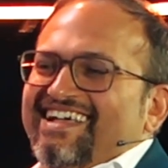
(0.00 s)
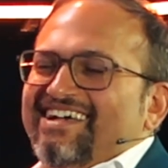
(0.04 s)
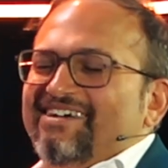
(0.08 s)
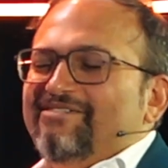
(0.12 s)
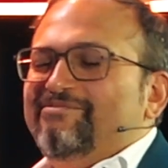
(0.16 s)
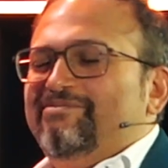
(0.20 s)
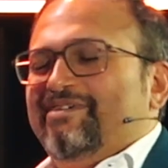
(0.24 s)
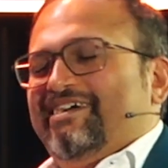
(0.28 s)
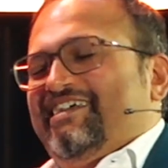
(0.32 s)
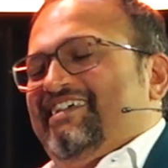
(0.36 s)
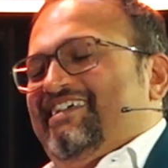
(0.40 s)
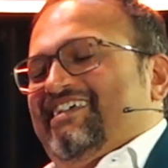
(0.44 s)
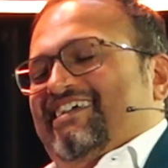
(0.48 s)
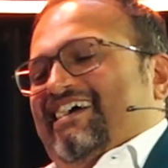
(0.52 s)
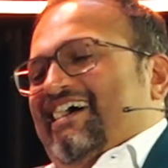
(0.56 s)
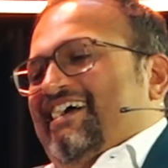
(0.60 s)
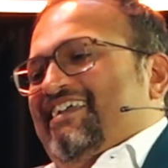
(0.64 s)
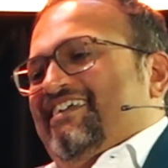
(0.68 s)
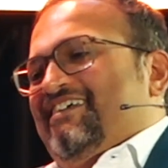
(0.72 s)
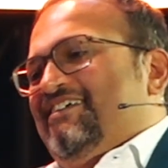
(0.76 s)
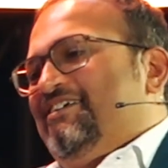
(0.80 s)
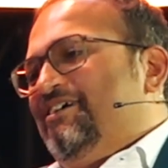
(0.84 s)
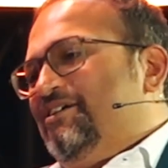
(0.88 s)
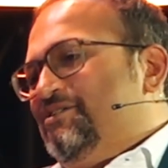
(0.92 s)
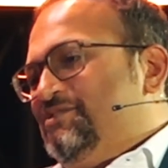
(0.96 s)
But I
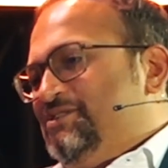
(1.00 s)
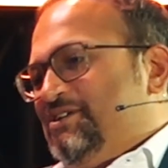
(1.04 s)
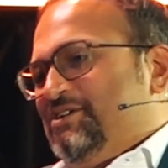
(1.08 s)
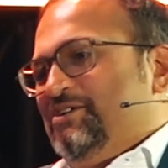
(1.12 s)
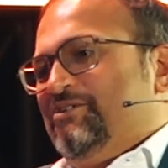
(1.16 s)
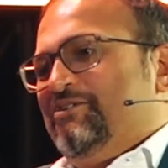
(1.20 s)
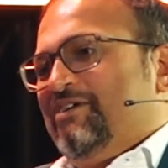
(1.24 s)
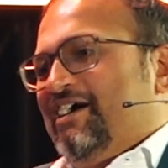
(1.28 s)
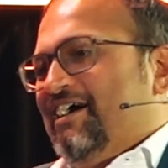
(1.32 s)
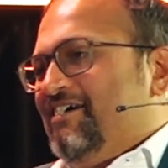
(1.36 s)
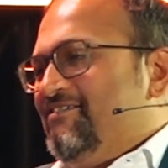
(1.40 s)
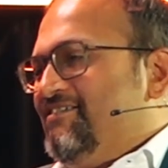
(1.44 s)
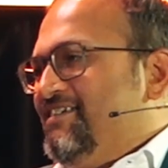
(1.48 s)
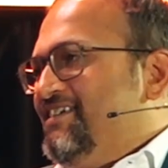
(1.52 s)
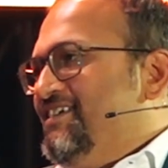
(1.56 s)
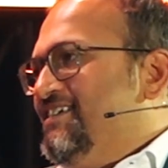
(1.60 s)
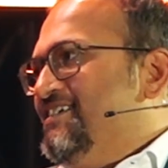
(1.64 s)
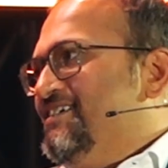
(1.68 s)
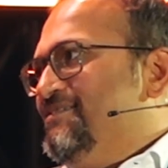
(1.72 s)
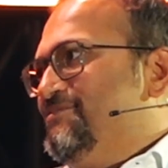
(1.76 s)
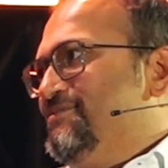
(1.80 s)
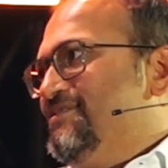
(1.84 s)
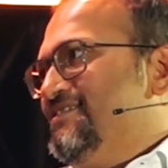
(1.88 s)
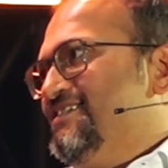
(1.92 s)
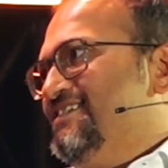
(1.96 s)
don't know. Do you have any
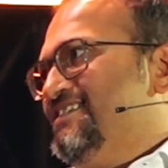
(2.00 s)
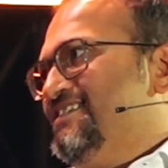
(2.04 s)
numbers?